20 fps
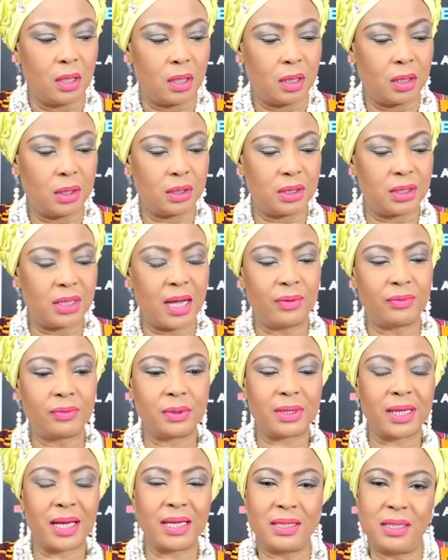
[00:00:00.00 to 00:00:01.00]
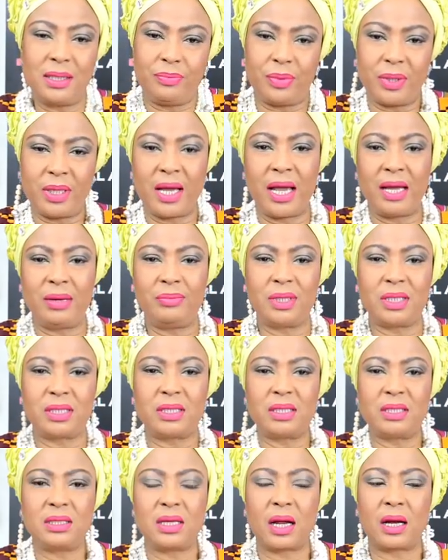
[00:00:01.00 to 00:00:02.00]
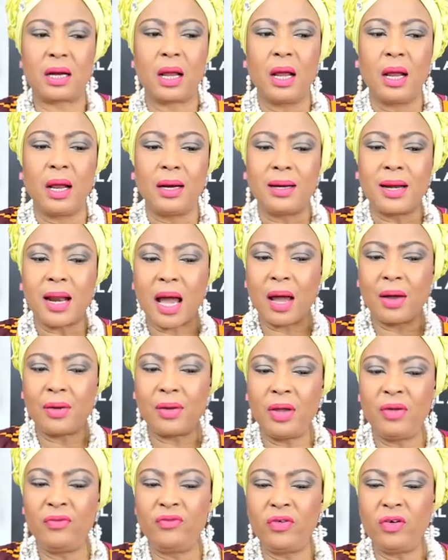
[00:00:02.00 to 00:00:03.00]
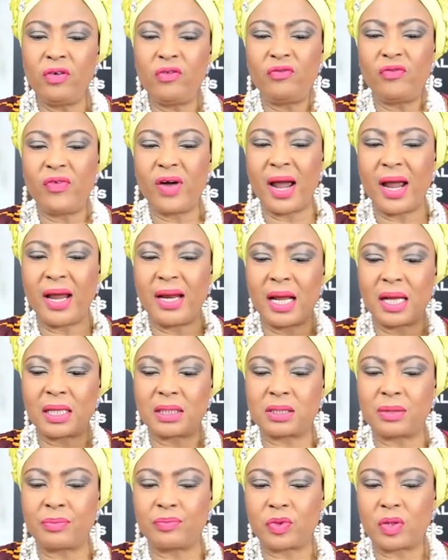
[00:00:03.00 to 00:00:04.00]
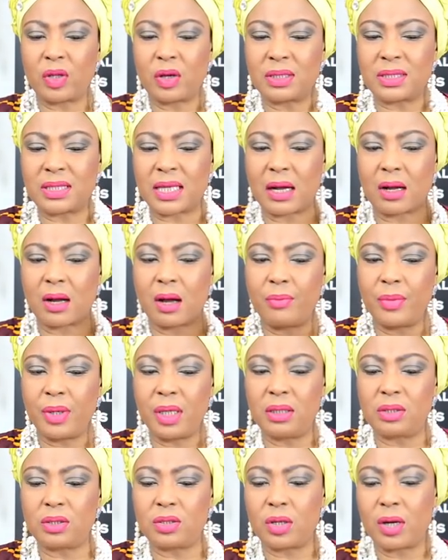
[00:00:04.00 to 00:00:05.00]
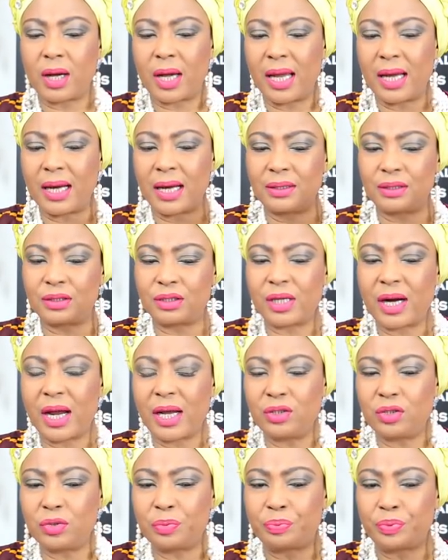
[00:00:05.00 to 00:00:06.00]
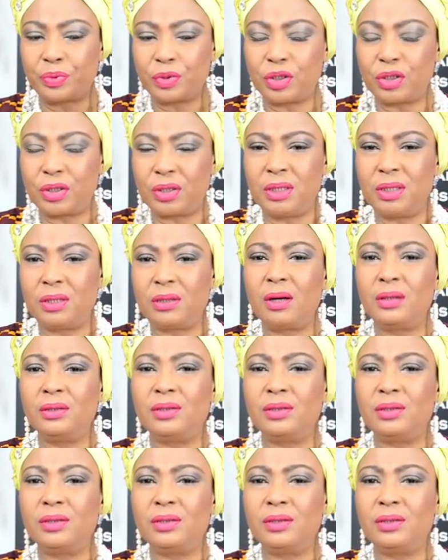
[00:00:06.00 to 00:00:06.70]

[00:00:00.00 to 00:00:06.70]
or the devil get it behind me satan now if you find that some thoughts are coming into your head and trying to push you in the wrong